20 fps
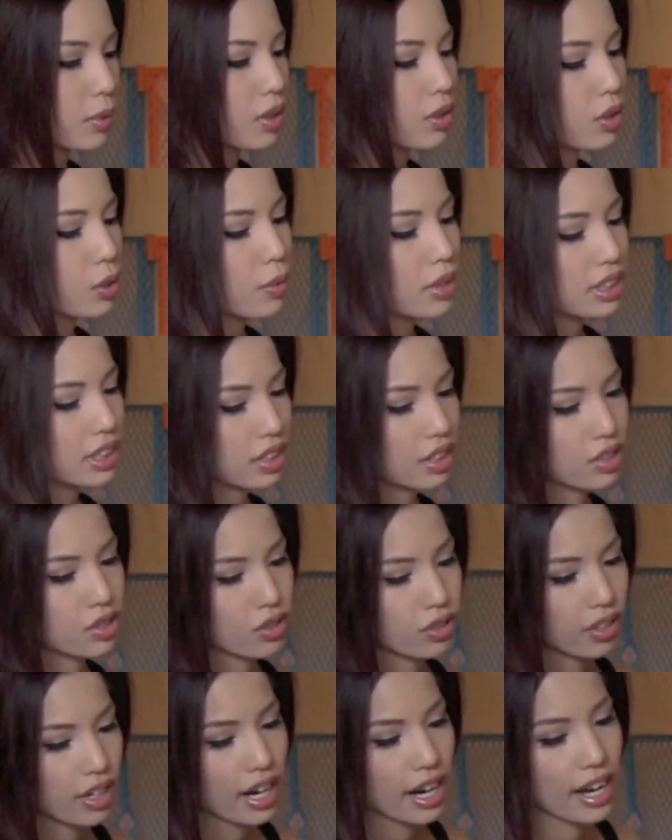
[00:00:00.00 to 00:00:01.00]
Oh, you wanted the
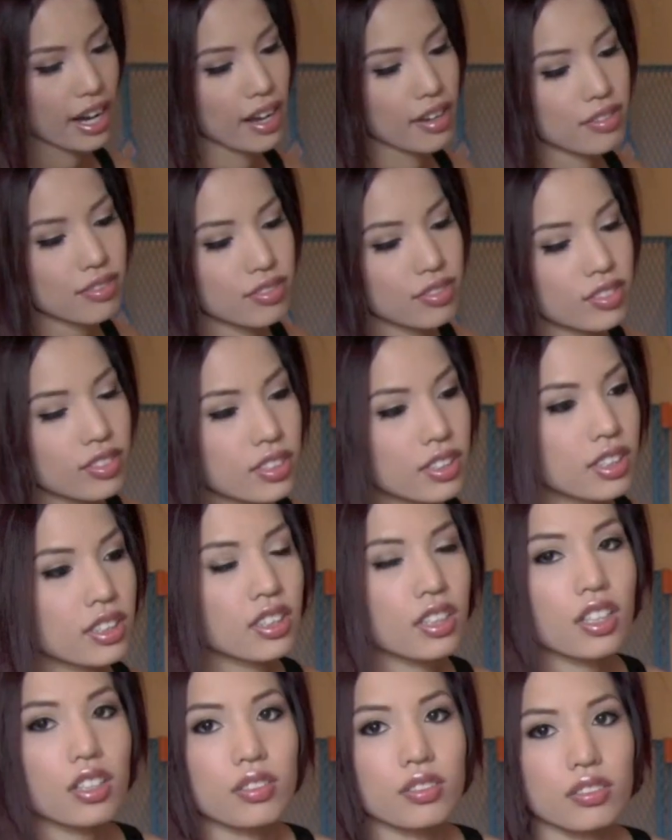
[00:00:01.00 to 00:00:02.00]
giraffe.
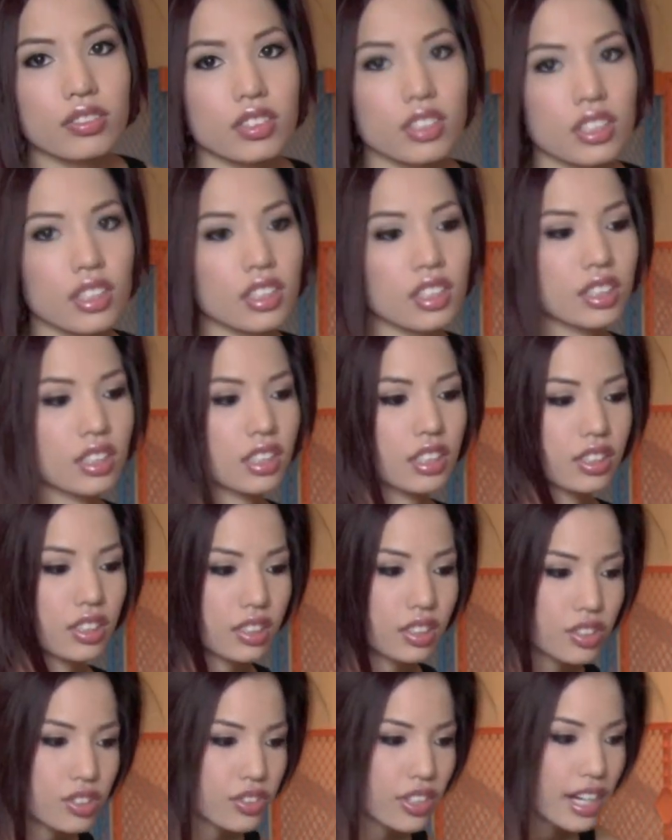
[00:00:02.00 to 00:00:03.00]
Oh,
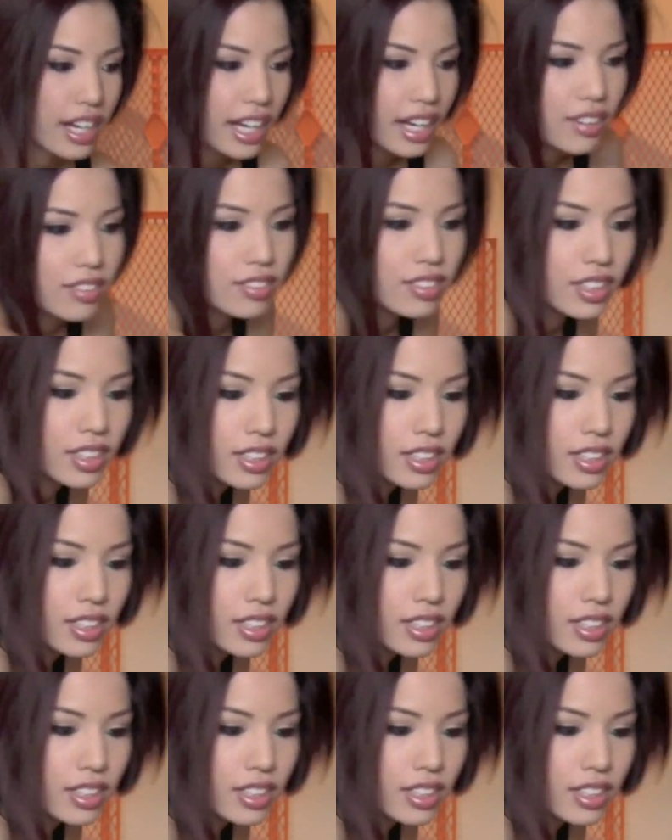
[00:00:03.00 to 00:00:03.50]
the giraffe.